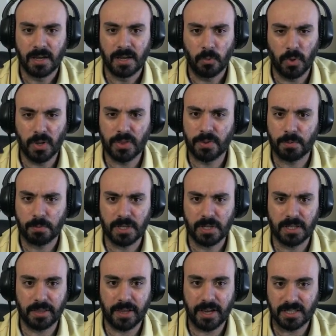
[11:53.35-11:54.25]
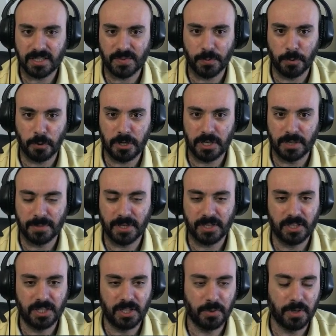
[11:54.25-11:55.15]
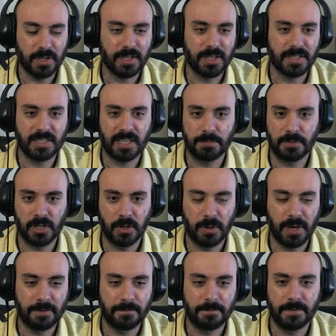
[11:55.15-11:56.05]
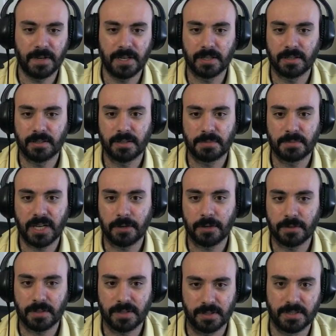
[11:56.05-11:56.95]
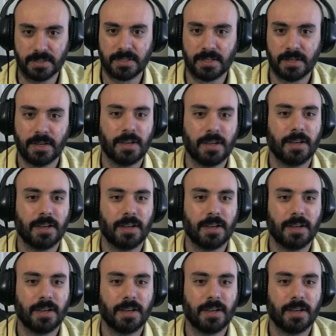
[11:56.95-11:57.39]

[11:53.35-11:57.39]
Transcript: 1-3, lost 4, and I'm like, you know what? It's time to go have fun. I'm tired of this.